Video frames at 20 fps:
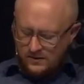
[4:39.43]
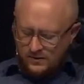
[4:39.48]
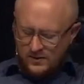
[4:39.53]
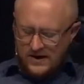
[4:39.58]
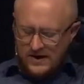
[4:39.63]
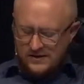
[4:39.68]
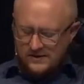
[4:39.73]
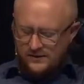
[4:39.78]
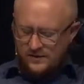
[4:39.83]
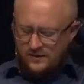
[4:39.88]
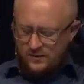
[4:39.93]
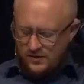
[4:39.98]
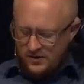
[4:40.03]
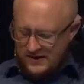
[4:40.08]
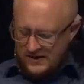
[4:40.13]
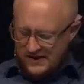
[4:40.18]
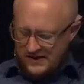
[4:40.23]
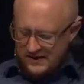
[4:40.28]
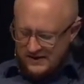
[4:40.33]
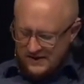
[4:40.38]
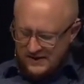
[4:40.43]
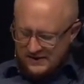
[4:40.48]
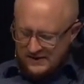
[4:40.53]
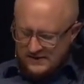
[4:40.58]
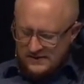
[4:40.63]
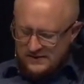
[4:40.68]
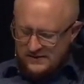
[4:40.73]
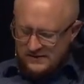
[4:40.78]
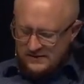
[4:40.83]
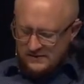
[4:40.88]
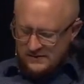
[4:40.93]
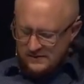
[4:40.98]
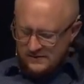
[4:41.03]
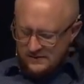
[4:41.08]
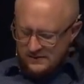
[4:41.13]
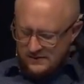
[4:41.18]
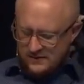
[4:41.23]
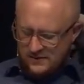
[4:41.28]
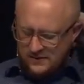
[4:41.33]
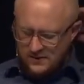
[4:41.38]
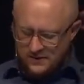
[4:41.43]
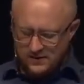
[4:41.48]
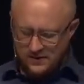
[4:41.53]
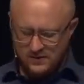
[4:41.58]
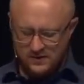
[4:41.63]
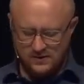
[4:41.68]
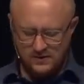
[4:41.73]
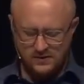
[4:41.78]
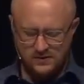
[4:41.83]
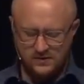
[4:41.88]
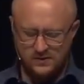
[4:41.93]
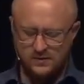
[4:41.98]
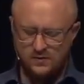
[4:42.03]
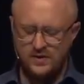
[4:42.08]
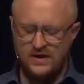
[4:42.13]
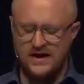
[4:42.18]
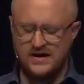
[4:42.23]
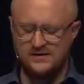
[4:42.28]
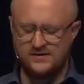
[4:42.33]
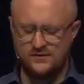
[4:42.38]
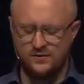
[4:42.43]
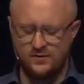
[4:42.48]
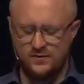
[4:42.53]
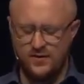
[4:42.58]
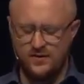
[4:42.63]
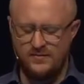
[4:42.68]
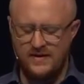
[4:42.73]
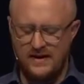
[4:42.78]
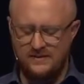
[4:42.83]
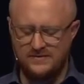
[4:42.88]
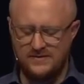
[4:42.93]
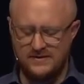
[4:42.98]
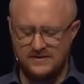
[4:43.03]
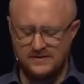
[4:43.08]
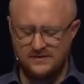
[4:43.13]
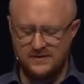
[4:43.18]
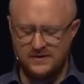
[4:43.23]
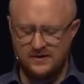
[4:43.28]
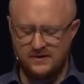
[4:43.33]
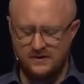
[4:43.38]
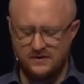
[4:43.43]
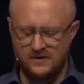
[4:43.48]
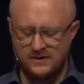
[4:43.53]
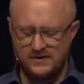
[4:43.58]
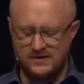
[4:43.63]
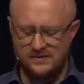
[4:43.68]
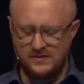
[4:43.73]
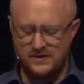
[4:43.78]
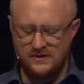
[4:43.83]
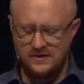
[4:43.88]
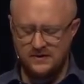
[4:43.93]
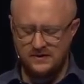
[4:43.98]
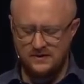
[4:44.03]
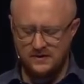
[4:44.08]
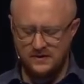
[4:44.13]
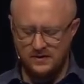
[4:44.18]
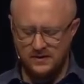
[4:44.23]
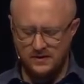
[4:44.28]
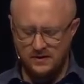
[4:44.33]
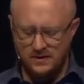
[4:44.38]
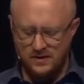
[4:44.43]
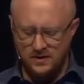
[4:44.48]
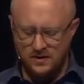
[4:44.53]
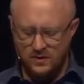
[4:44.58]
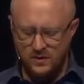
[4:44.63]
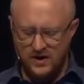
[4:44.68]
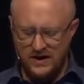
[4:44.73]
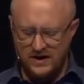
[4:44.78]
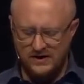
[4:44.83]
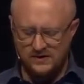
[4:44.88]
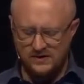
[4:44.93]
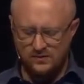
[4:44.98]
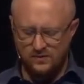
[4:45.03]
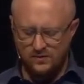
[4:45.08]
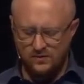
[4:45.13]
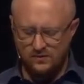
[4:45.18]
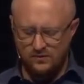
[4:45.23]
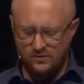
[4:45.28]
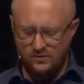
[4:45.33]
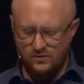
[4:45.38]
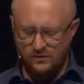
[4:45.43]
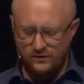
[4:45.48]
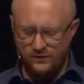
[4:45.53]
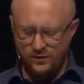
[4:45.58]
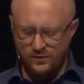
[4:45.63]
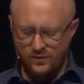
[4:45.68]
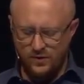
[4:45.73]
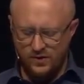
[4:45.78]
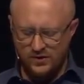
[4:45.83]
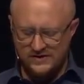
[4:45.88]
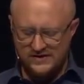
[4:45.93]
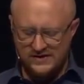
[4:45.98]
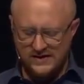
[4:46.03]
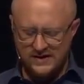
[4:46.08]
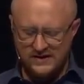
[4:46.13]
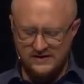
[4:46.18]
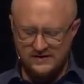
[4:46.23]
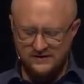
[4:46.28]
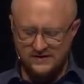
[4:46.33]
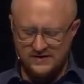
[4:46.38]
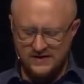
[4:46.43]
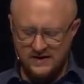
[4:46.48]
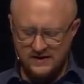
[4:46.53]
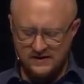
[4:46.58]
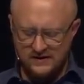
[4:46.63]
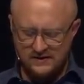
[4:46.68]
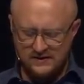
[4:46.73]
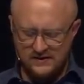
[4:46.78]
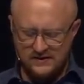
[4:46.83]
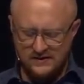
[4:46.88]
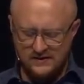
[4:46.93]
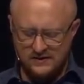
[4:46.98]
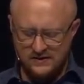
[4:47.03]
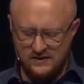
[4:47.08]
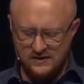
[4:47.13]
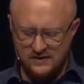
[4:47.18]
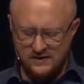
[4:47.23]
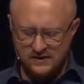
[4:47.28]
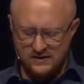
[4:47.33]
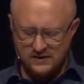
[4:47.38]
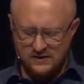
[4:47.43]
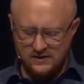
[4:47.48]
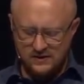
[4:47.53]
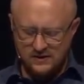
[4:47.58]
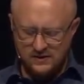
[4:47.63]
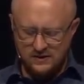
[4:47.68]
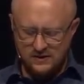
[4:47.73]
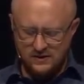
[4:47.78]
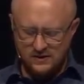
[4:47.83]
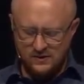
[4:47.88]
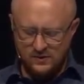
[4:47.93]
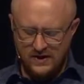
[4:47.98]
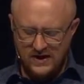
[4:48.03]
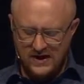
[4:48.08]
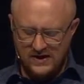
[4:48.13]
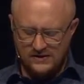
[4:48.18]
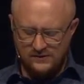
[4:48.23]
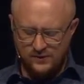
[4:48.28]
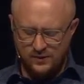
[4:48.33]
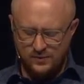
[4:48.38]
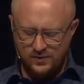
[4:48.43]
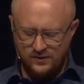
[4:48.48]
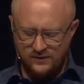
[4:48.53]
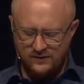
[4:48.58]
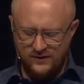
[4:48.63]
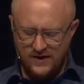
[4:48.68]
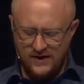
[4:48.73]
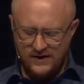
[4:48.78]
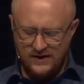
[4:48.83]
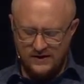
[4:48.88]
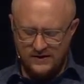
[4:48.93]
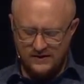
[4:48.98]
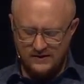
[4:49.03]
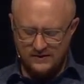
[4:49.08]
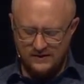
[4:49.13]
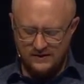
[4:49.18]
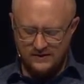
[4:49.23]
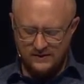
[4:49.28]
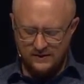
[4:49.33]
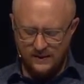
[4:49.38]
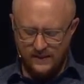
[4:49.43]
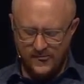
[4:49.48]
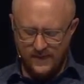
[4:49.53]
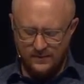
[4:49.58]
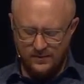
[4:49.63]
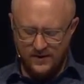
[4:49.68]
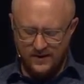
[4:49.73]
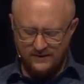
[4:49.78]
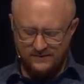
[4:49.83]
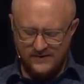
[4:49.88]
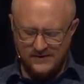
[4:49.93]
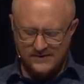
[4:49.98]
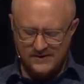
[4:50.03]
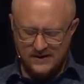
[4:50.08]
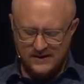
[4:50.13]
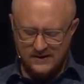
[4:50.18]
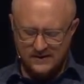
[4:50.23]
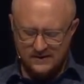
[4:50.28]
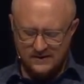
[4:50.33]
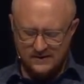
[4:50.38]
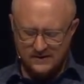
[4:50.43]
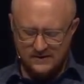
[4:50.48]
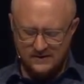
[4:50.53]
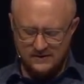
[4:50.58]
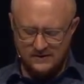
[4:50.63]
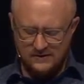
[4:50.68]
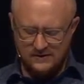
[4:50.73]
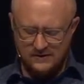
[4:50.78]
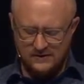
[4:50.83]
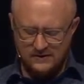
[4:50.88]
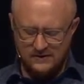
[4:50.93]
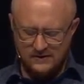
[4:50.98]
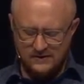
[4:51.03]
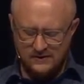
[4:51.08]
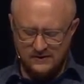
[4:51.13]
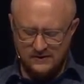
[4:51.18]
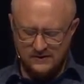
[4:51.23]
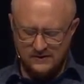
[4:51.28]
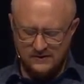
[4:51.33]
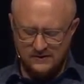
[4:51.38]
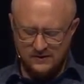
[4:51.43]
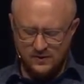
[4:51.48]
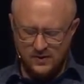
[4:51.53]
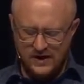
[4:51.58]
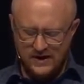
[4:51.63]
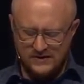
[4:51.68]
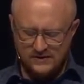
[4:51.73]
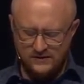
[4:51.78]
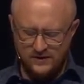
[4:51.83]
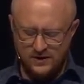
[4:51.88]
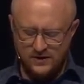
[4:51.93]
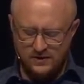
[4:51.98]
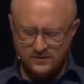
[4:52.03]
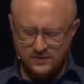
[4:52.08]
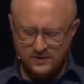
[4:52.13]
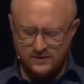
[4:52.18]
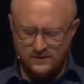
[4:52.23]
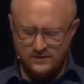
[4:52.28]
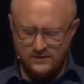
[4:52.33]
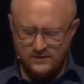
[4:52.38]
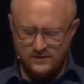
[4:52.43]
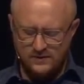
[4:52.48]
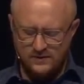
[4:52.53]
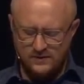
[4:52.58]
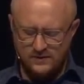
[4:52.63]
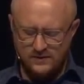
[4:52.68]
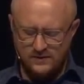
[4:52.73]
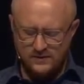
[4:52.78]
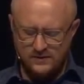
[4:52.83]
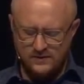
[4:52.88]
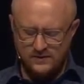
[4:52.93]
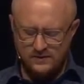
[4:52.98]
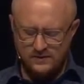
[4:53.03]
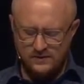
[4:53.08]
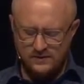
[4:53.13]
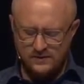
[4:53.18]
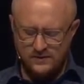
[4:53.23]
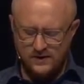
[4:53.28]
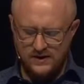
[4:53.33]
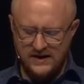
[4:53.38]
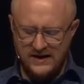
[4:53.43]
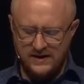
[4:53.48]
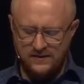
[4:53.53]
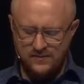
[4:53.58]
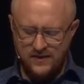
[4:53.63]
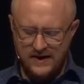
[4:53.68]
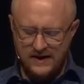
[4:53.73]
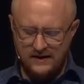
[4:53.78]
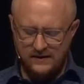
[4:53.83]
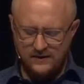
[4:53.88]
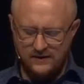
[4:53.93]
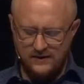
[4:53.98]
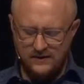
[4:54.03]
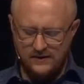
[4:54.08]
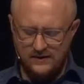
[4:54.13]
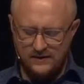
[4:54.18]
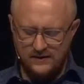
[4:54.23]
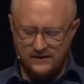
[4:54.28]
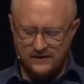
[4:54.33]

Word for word: We ask for more healings. We ask for more baptism in the Holy Spirit. We ask for more signs of tongues. We ask for prophetic prophecy. We ask for you to move in power.